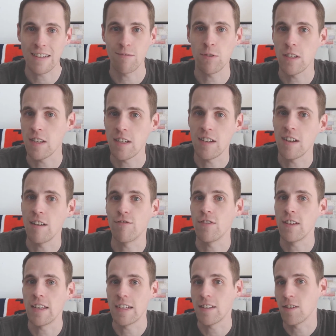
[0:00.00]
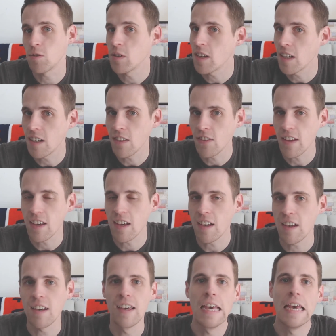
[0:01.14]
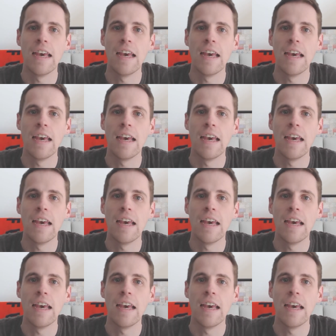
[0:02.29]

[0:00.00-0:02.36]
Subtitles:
really did not feel like doing anything,